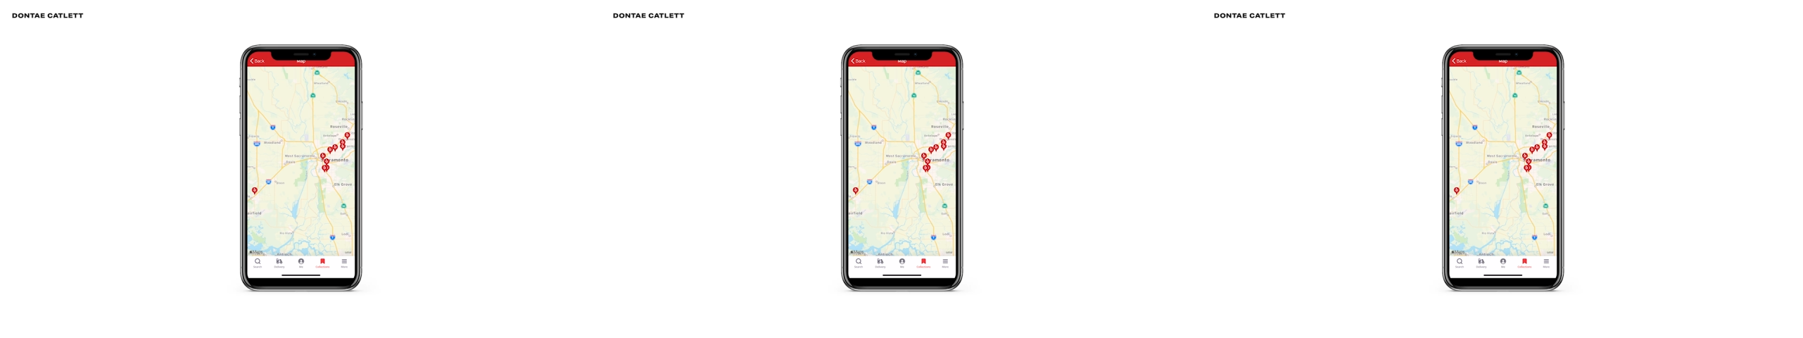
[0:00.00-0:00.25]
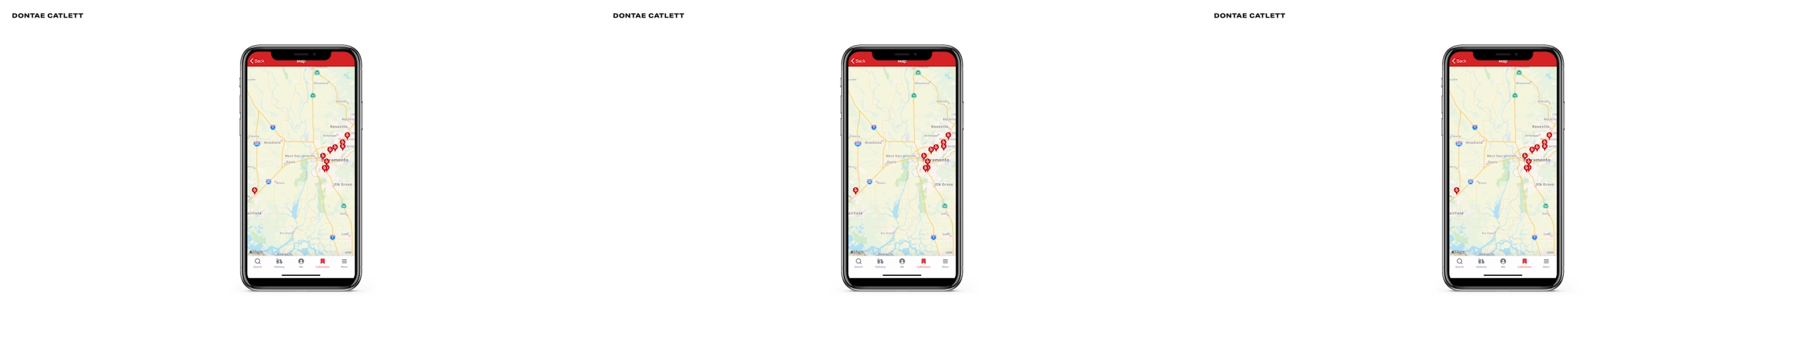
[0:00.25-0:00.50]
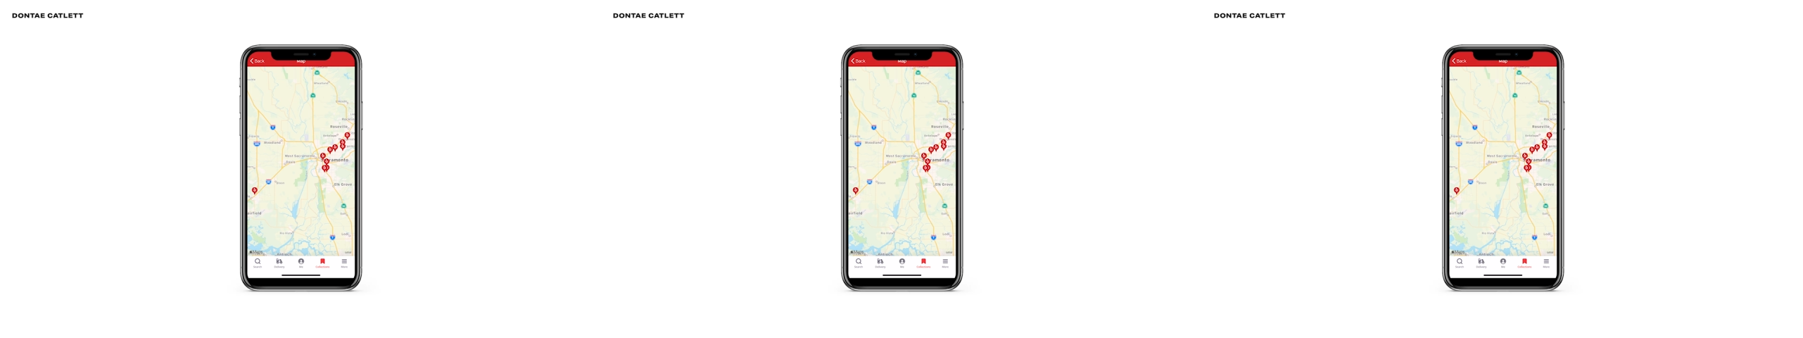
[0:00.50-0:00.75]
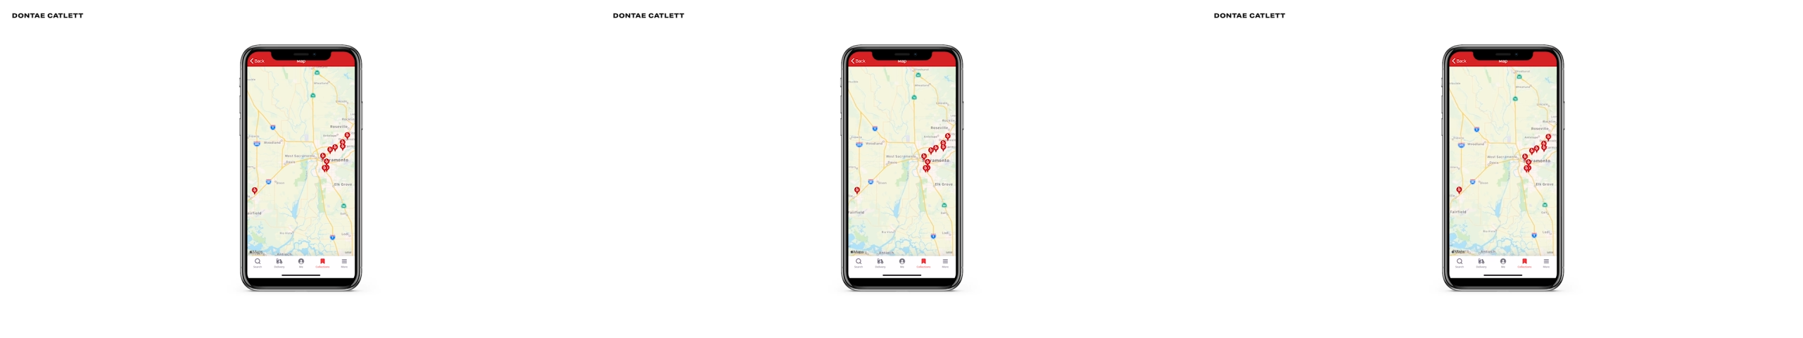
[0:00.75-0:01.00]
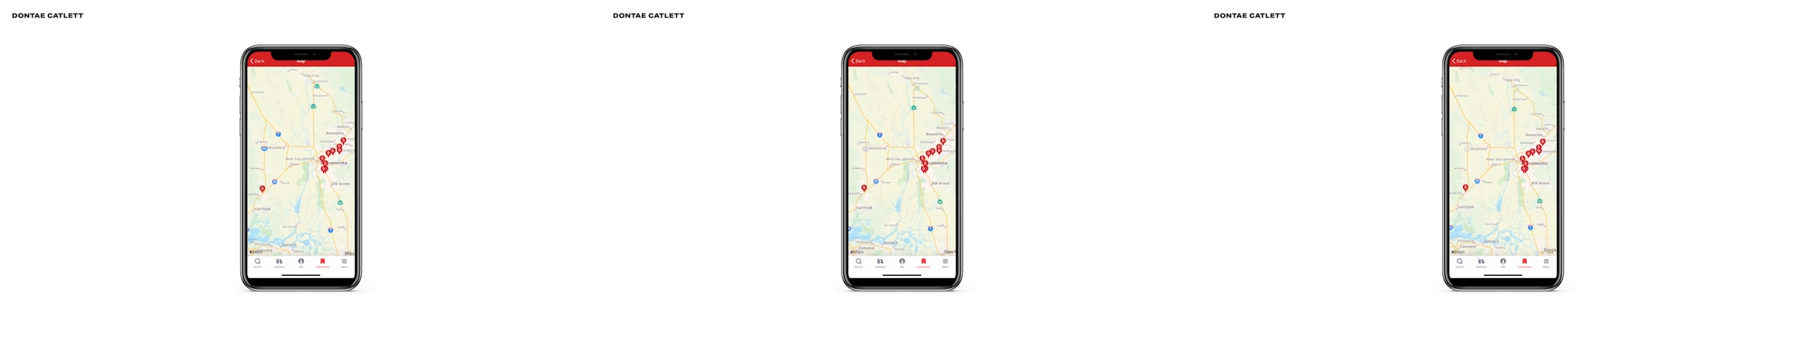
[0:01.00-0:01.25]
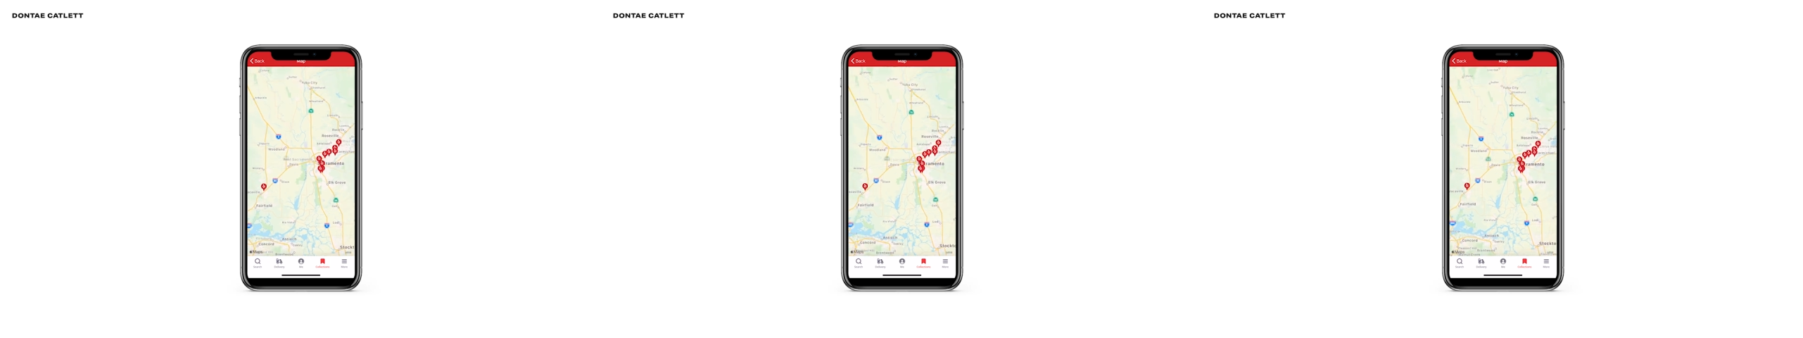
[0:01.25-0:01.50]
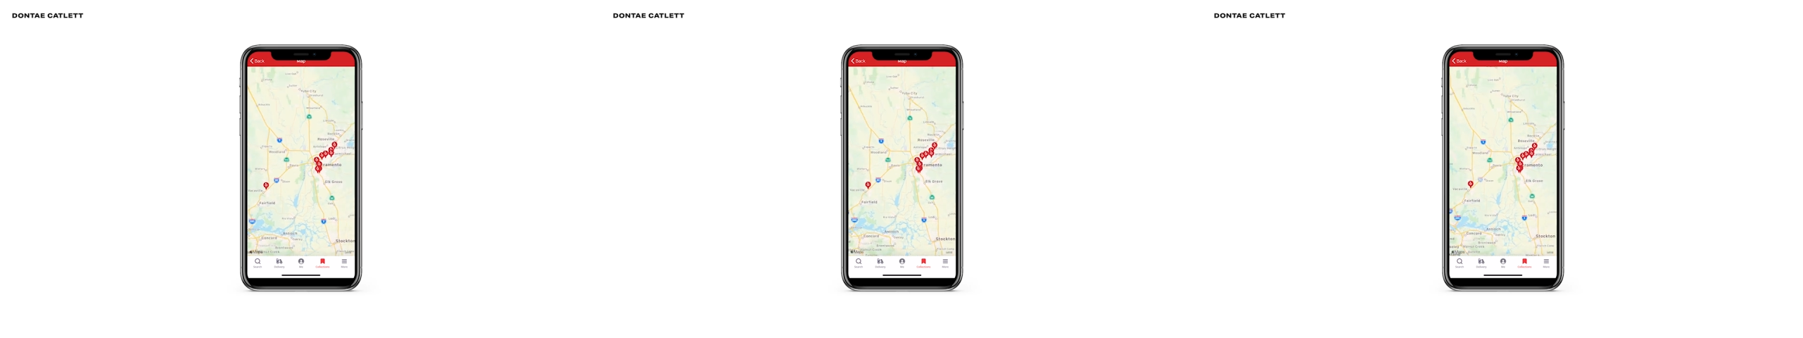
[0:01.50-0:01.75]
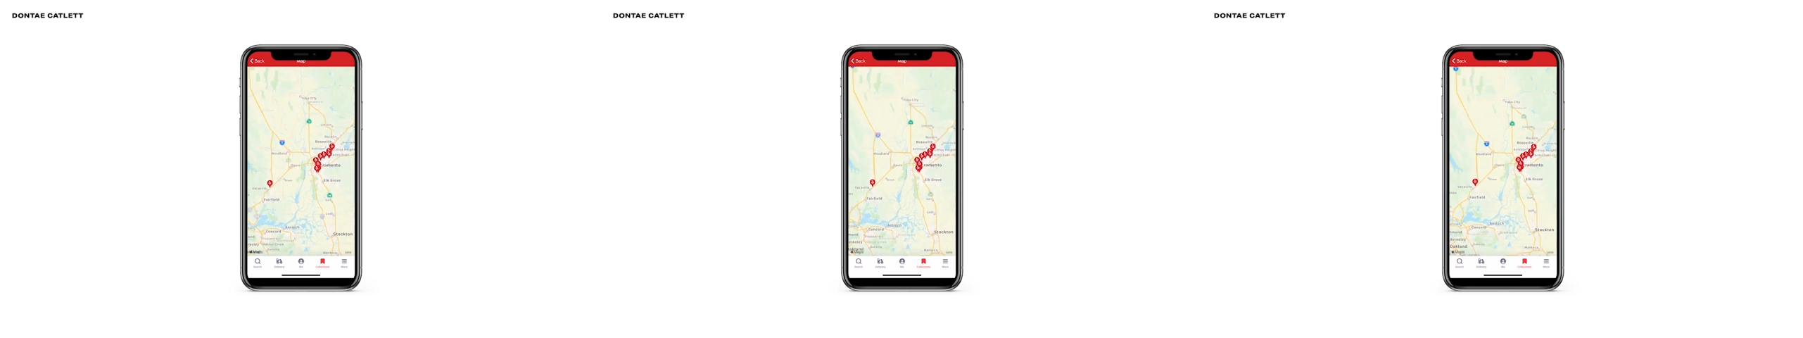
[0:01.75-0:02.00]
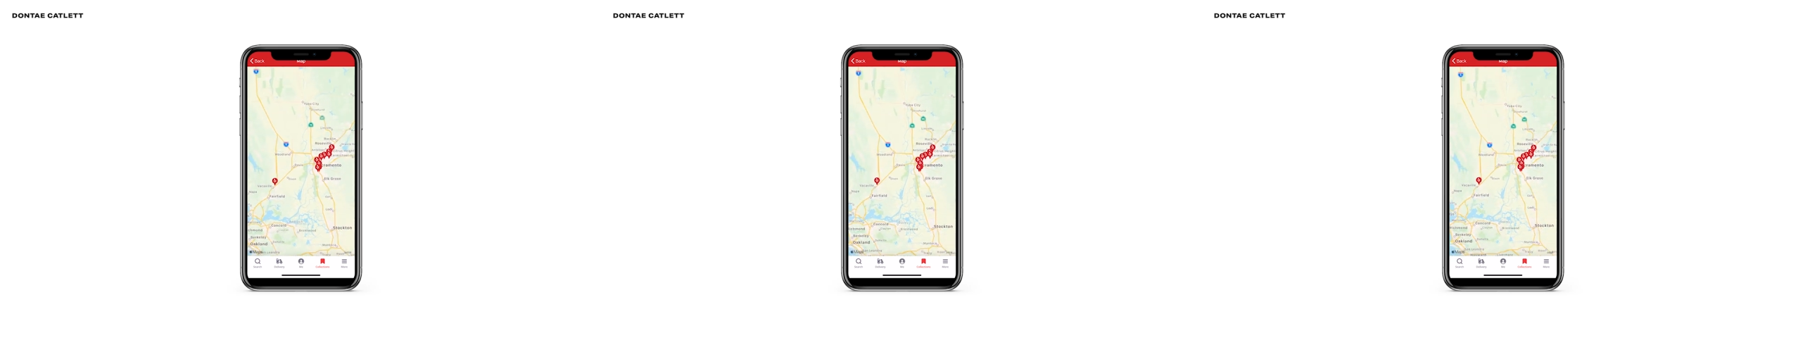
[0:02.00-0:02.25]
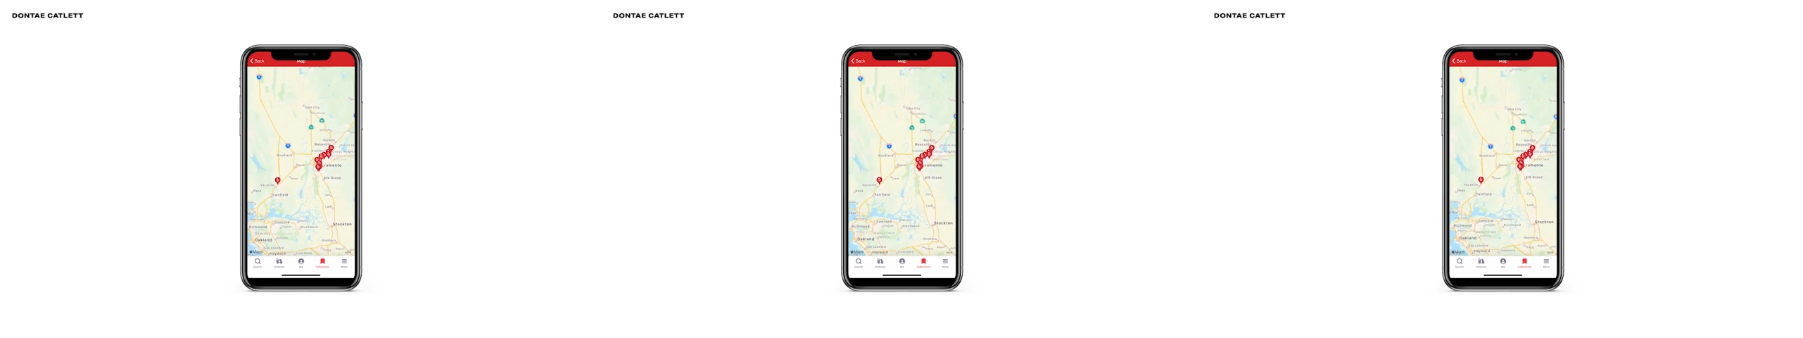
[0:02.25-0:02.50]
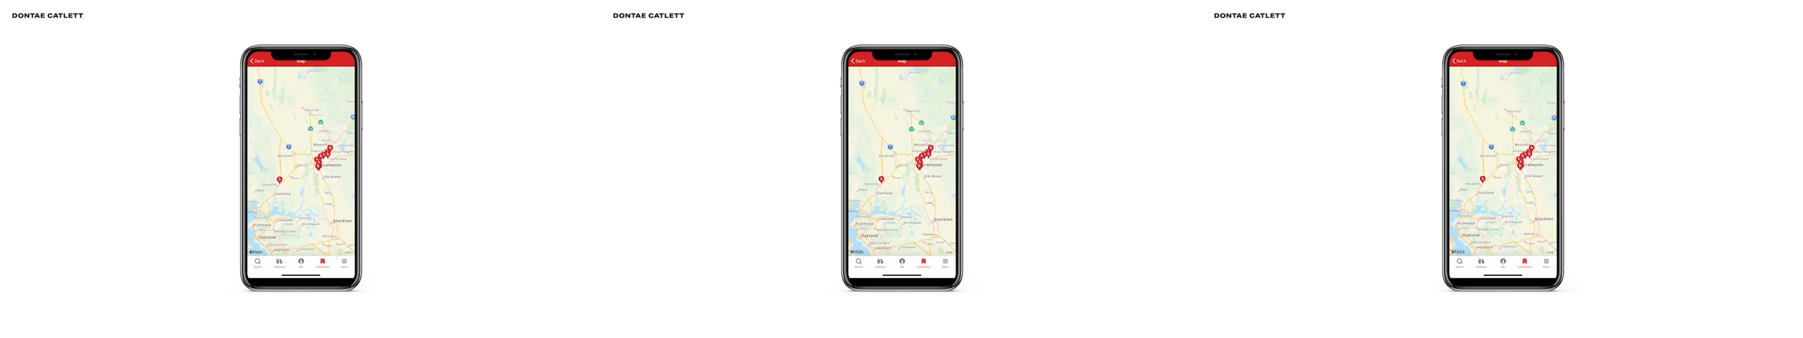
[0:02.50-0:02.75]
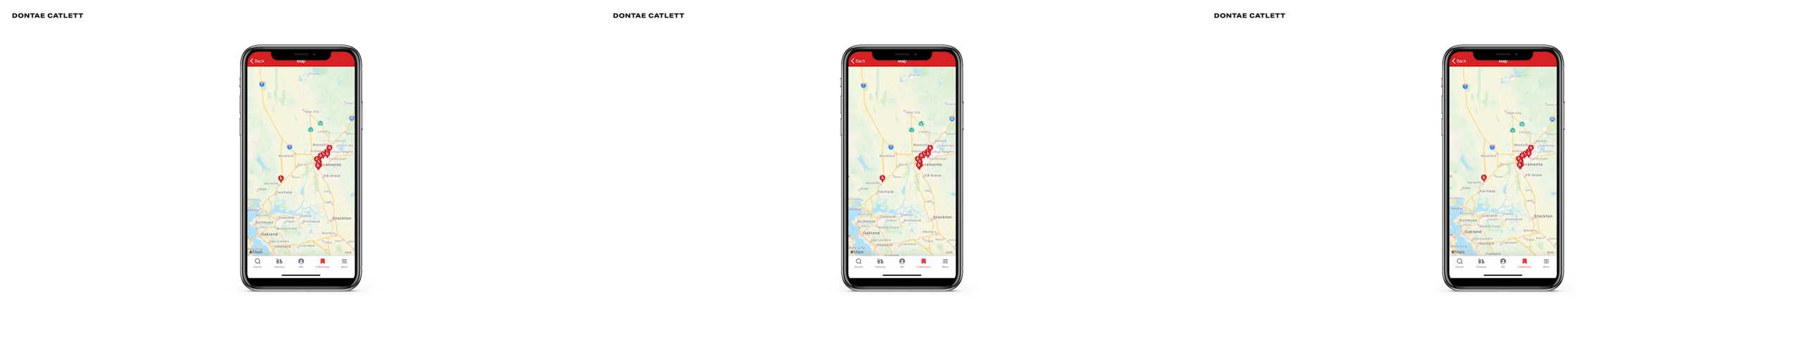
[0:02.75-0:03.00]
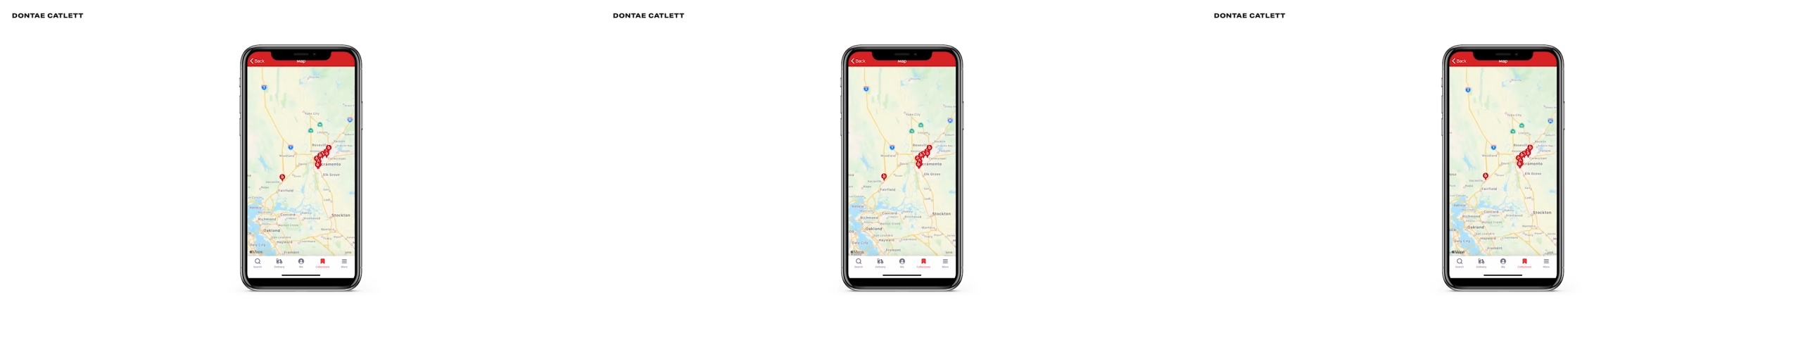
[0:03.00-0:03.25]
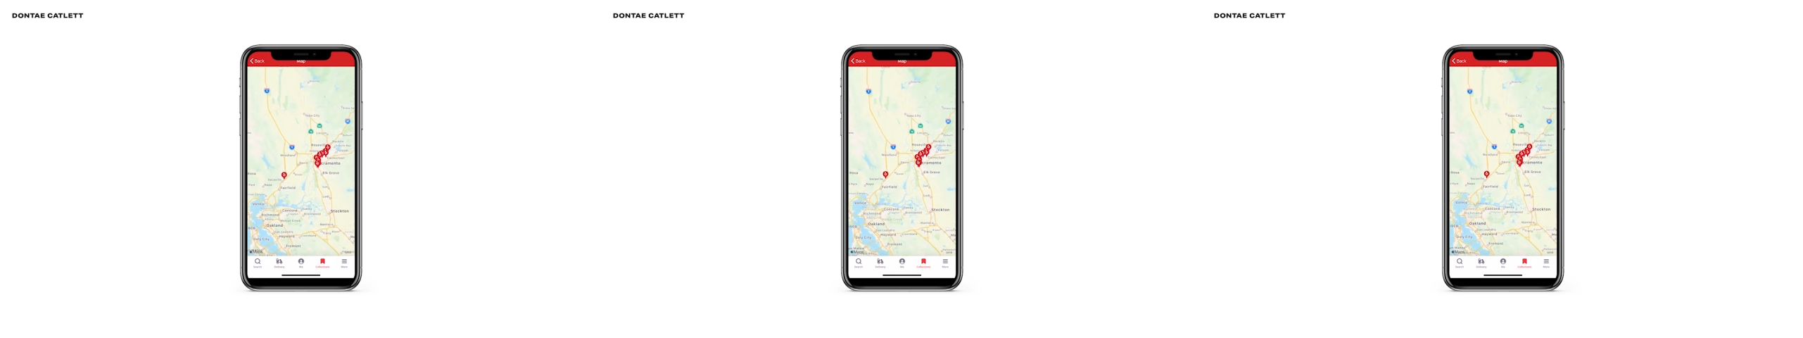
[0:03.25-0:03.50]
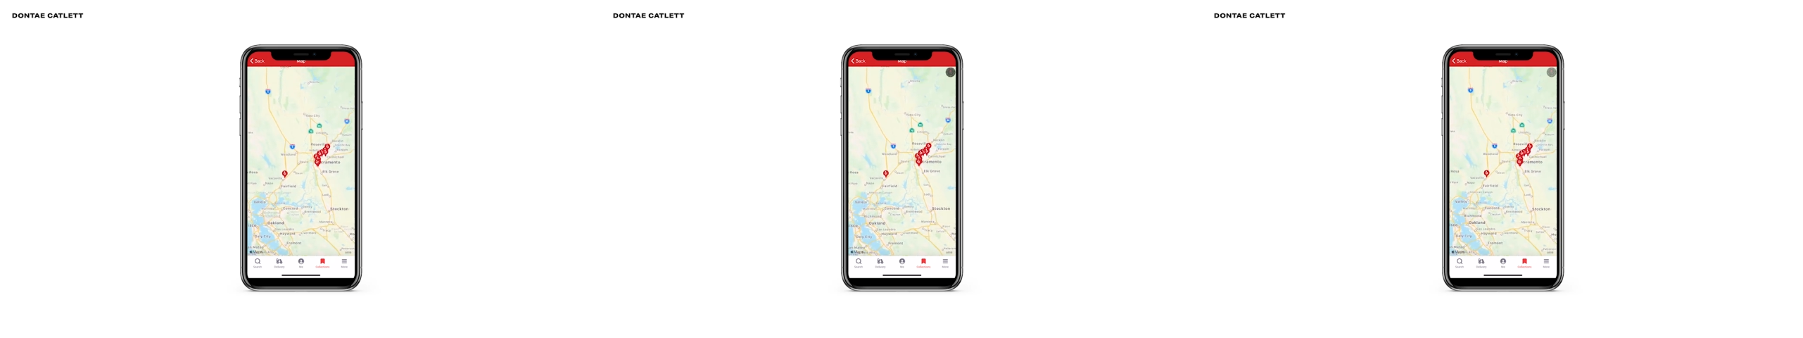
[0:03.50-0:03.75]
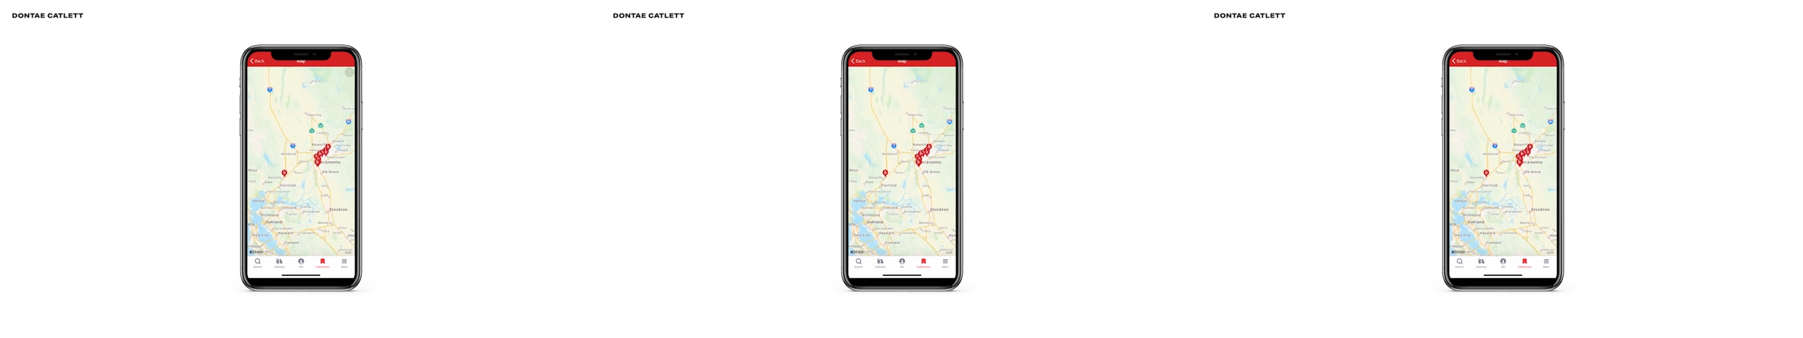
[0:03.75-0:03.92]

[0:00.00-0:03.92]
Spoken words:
No face is visible, so there are no lips to read.